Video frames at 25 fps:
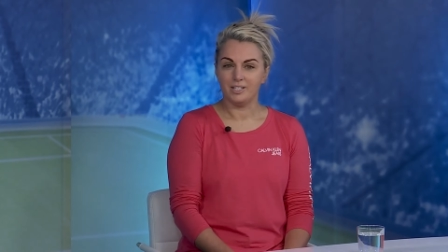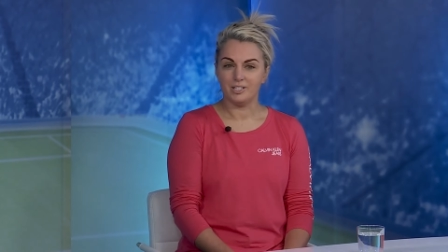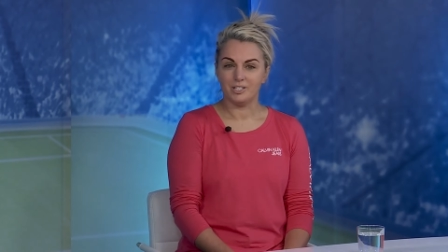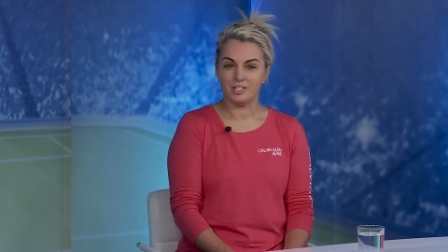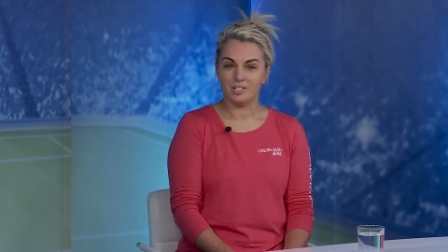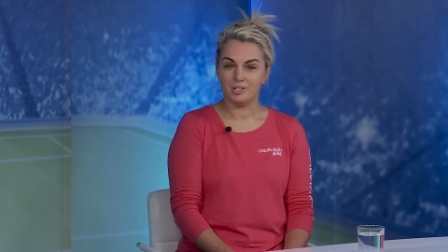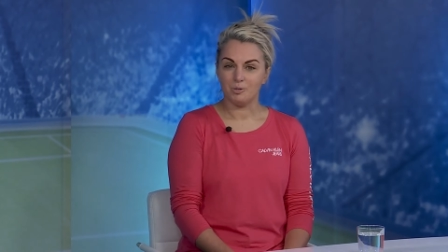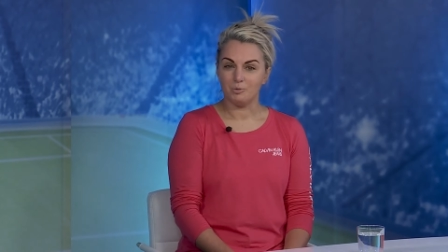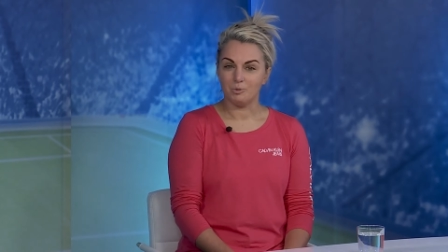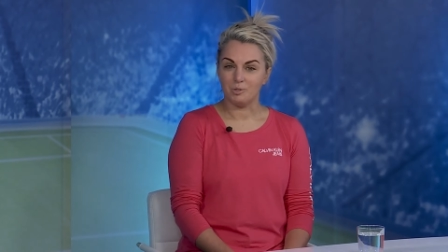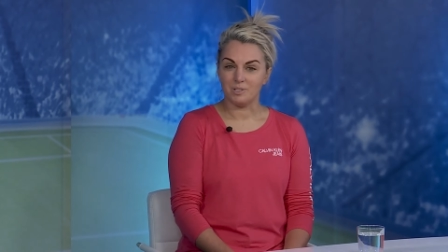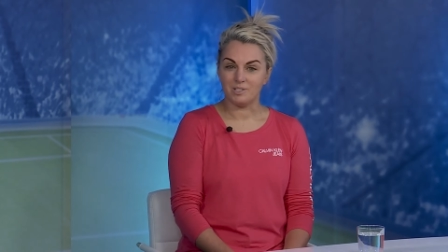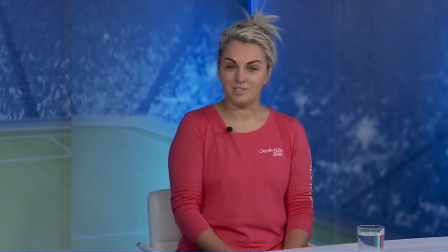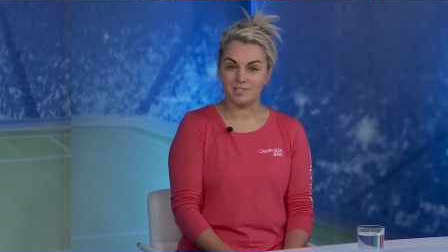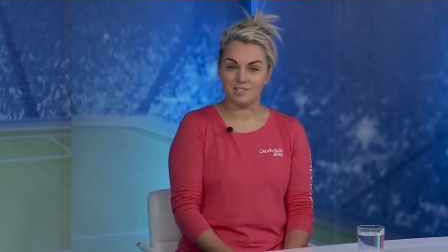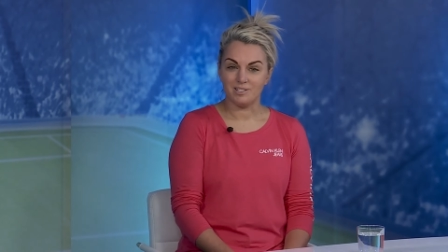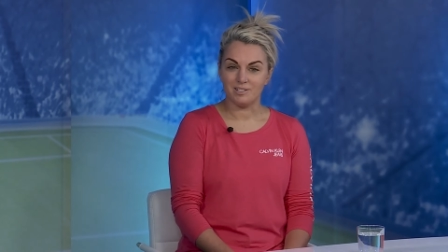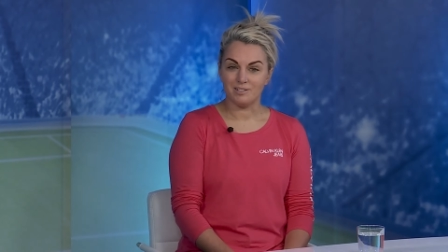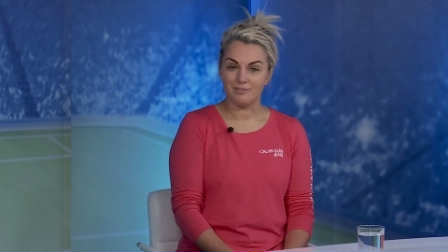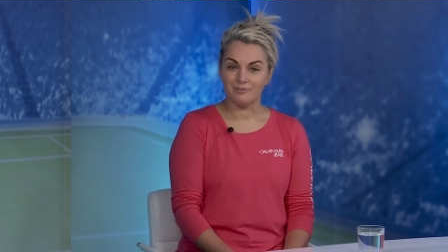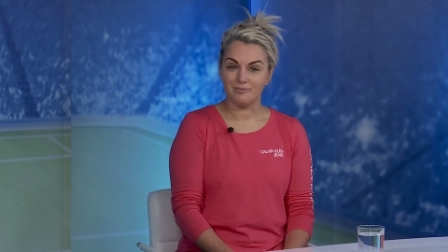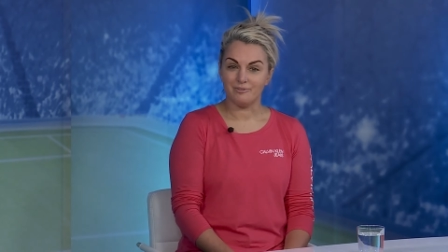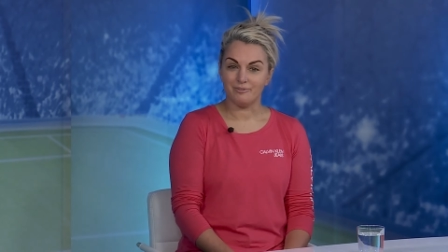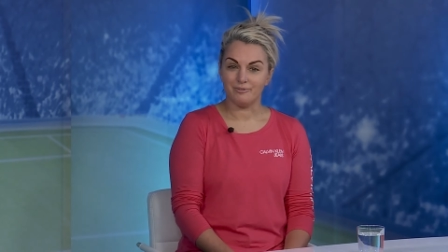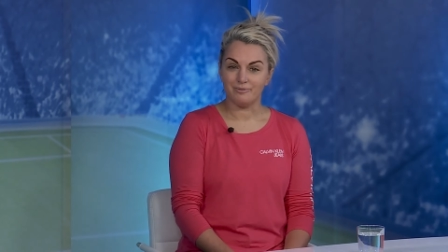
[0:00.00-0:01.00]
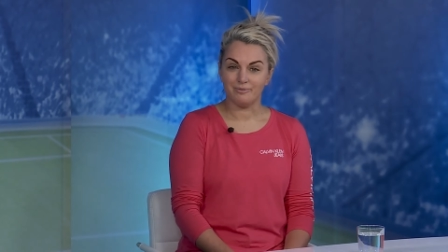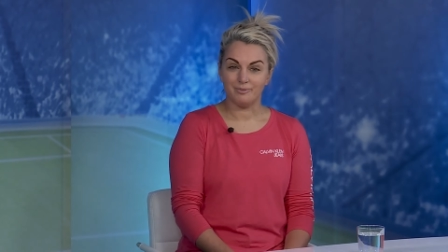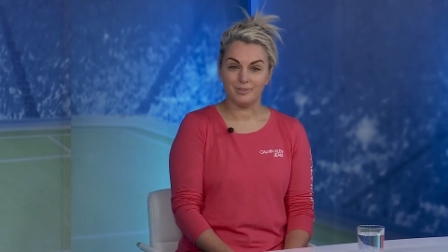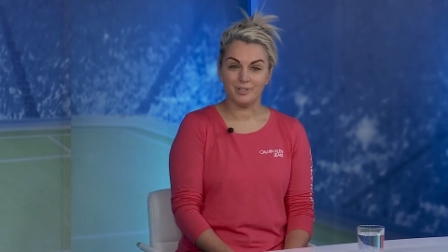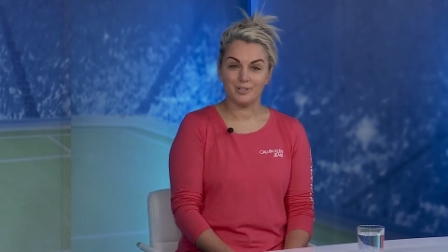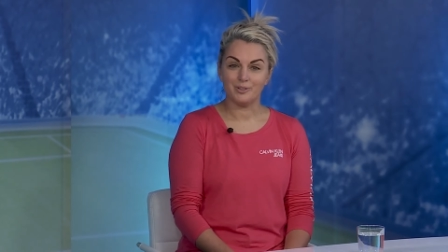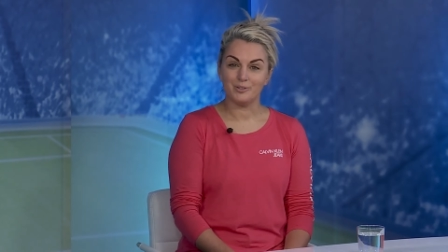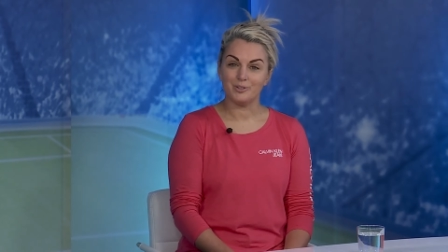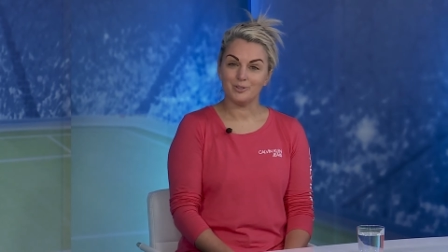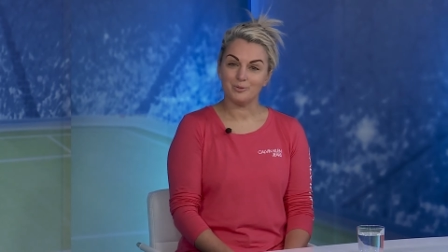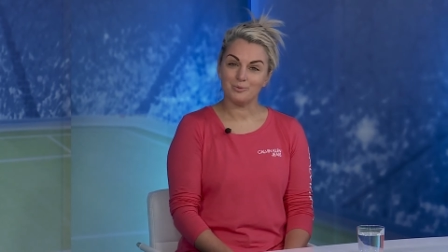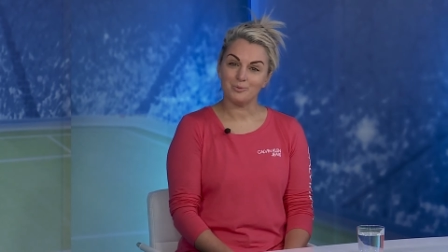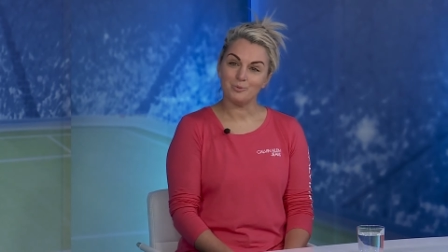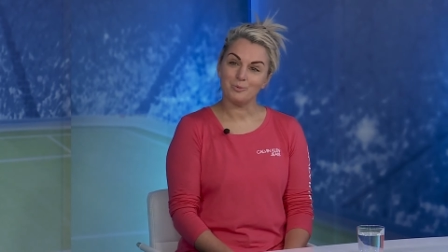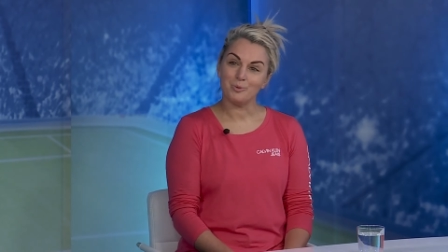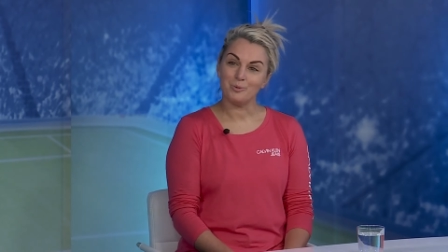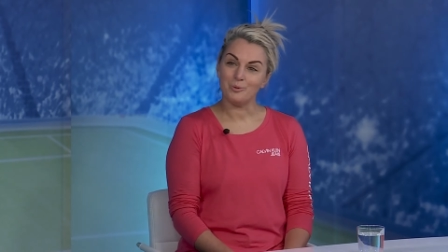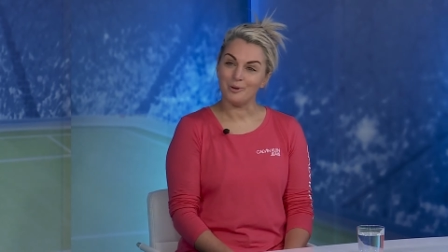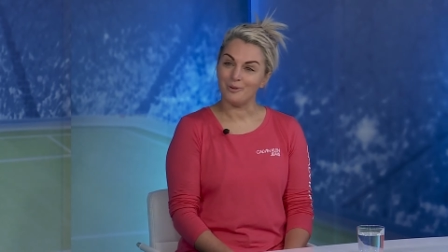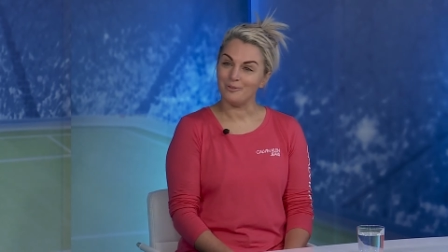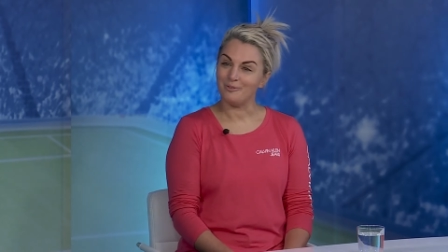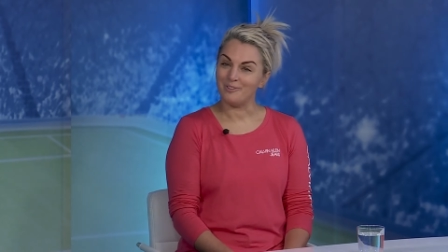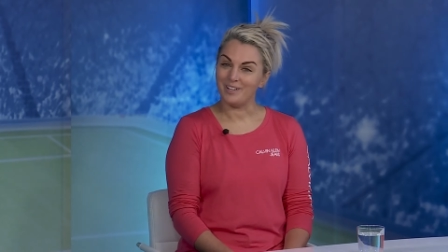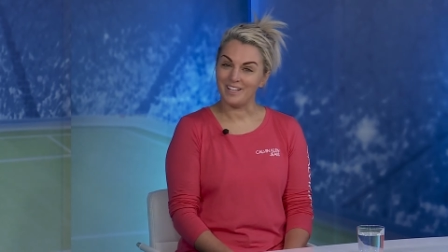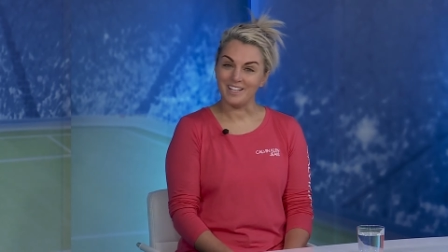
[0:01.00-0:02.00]
We
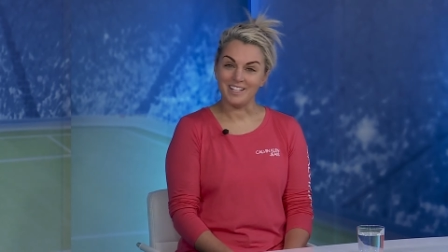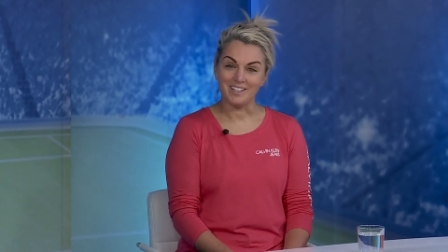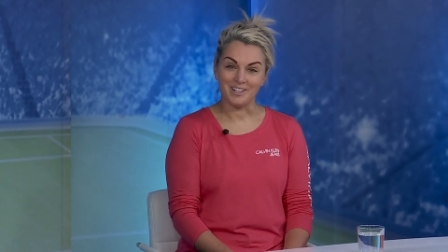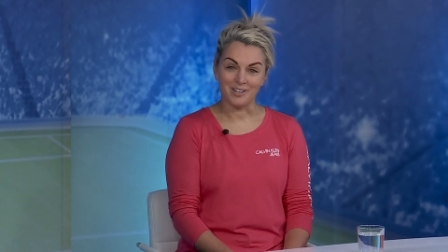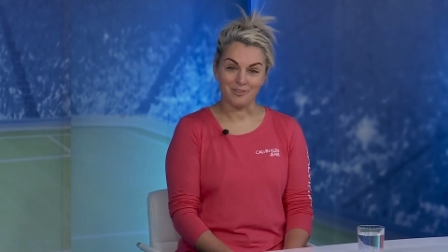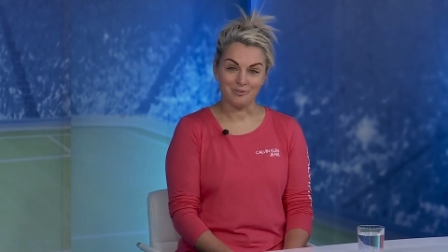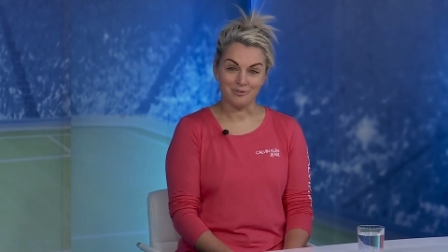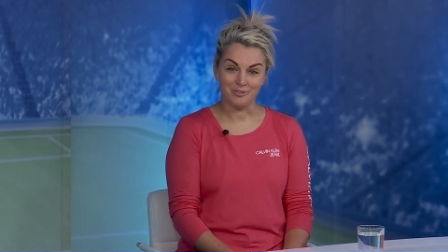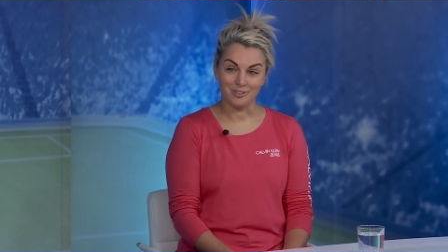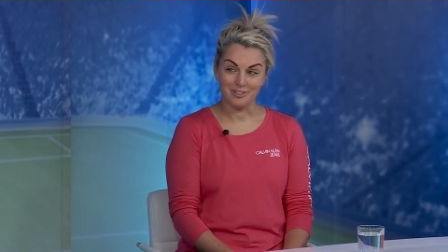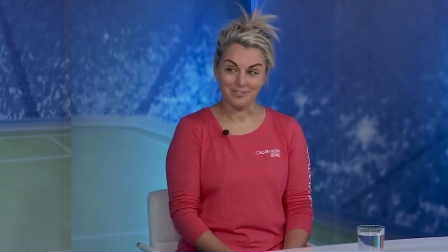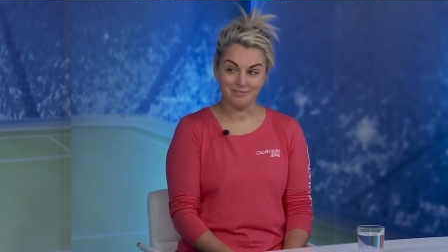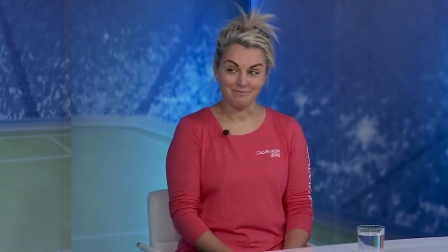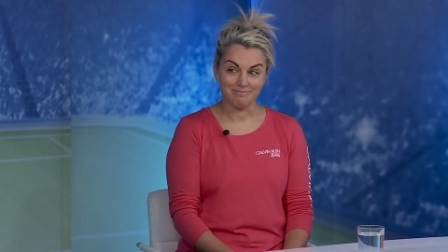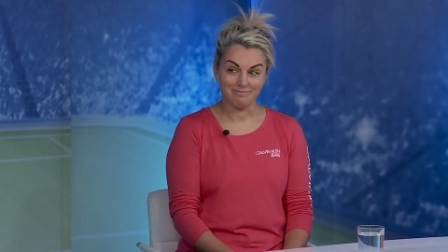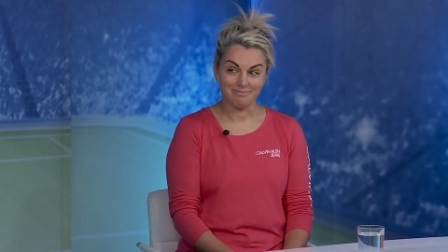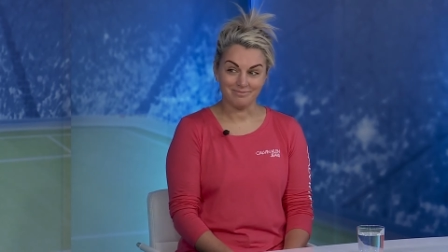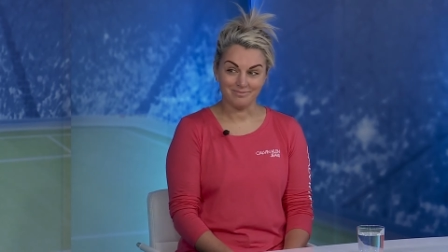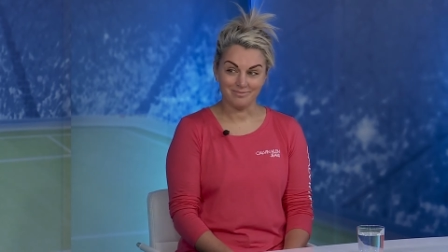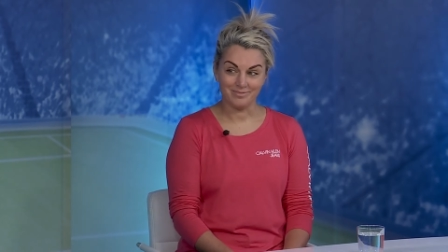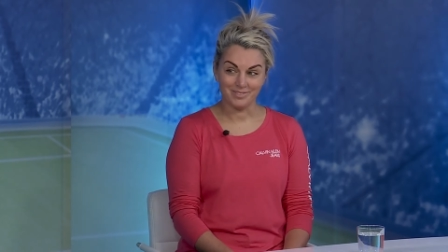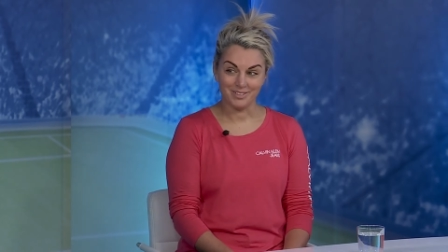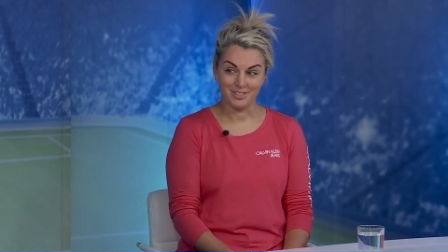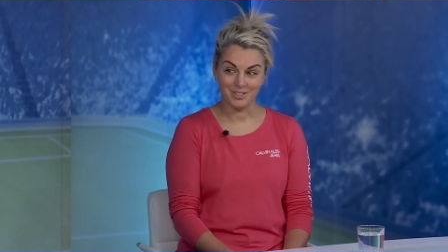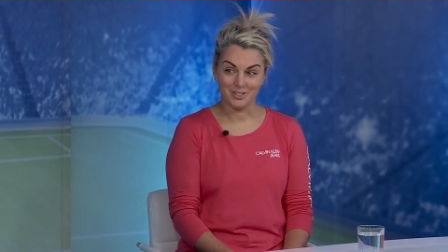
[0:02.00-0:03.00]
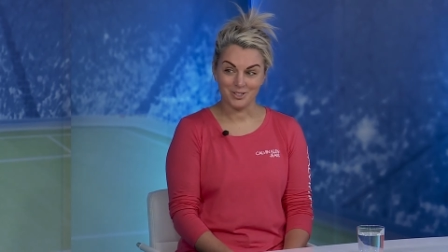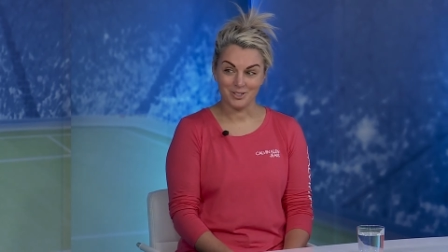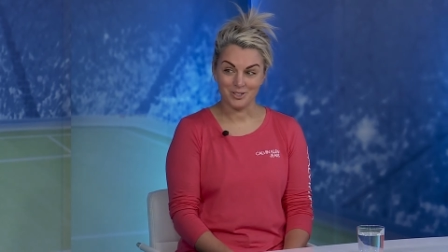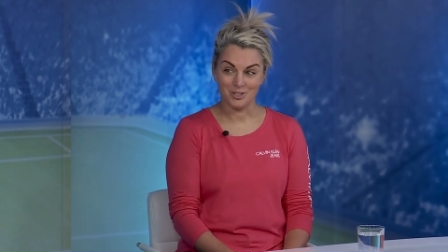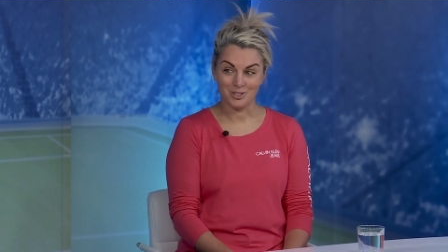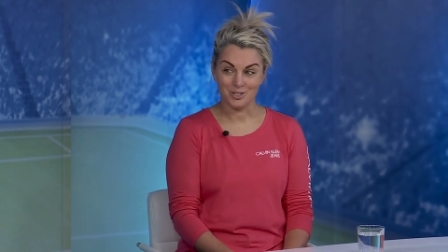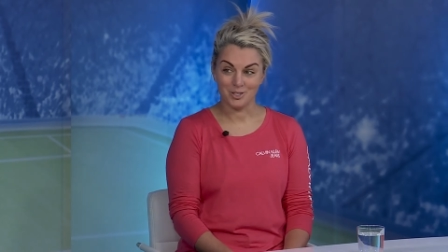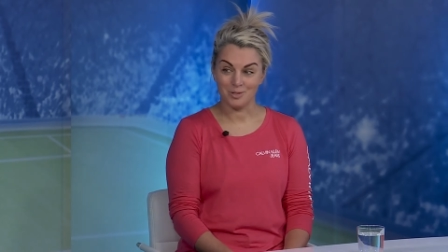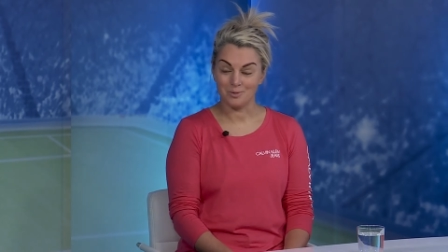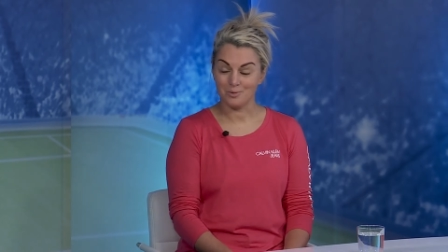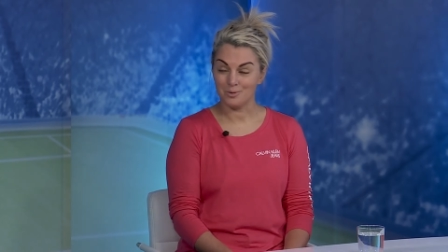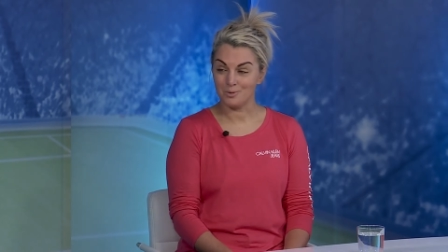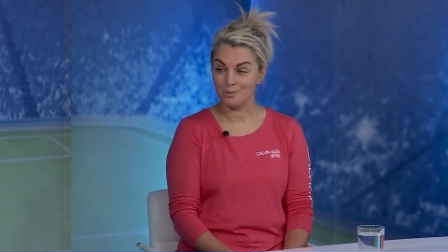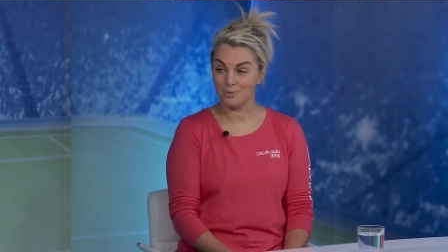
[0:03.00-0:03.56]
were very different. She was